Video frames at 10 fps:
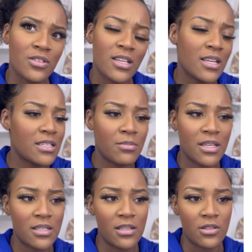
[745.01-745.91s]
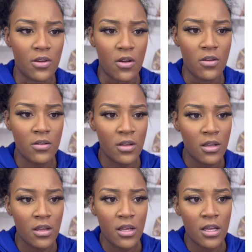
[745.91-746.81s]
It doesn't make sense, y'all.
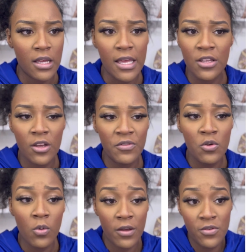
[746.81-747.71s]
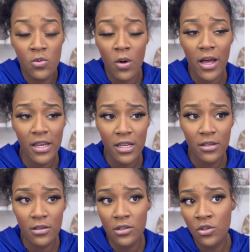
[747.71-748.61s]
If you want it,
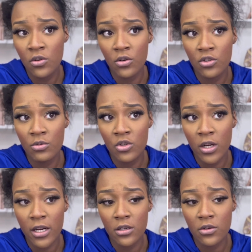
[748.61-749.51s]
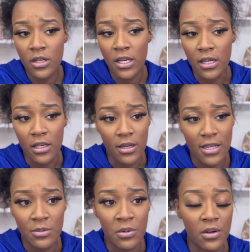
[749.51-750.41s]
you're gonna do what you gotta do to get it. And
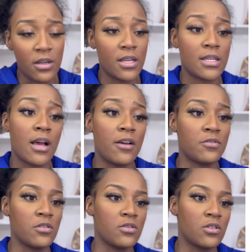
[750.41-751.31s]
that's period. That's how I feel.